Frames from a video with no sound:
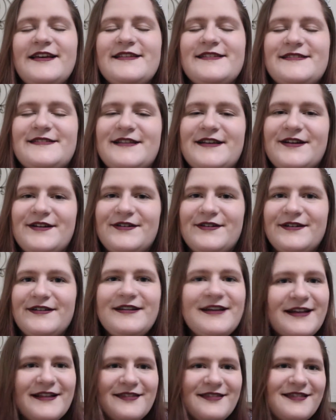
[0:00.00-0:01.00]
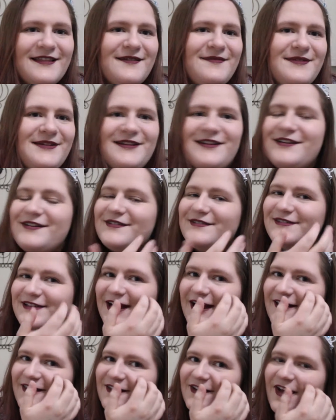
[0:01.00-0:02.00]
So yeah, let me know
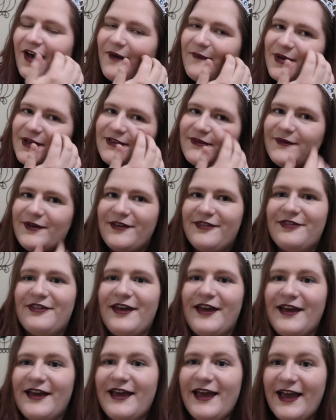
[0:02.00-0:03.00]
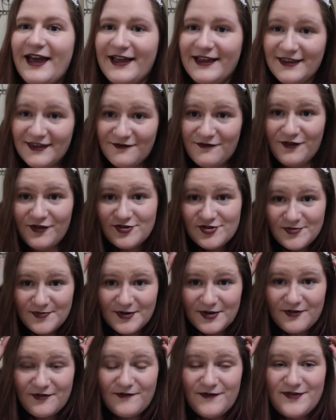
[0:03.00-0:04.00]
down in the comments what you think. And the future
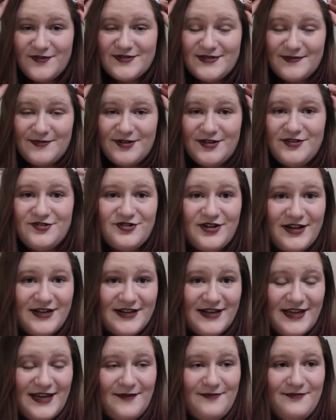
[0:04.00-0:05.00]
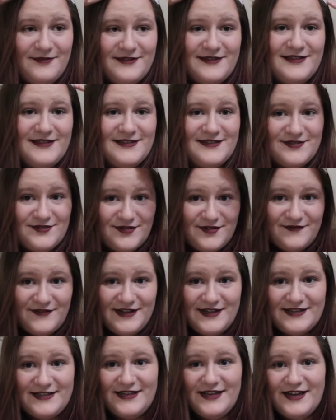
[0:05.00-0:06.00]
book reviews, I'm gonna try to keep with this sort of
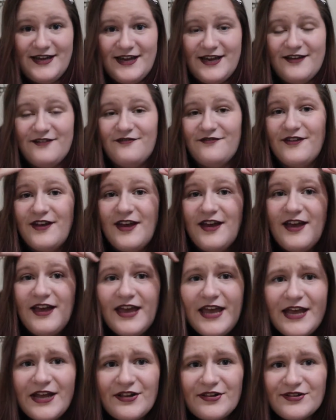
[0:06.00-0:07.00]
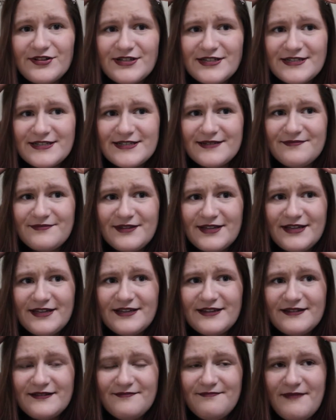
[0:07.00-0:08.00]
idea of including
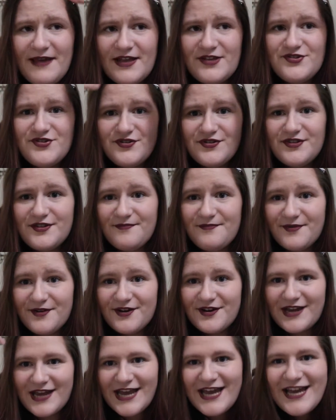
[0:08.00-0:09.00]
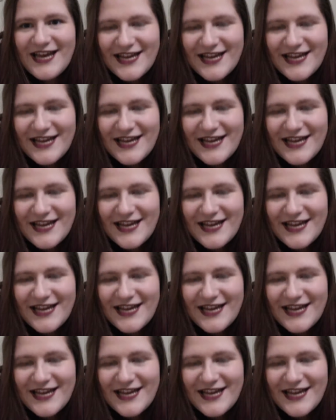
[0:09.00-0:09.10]
something major in the book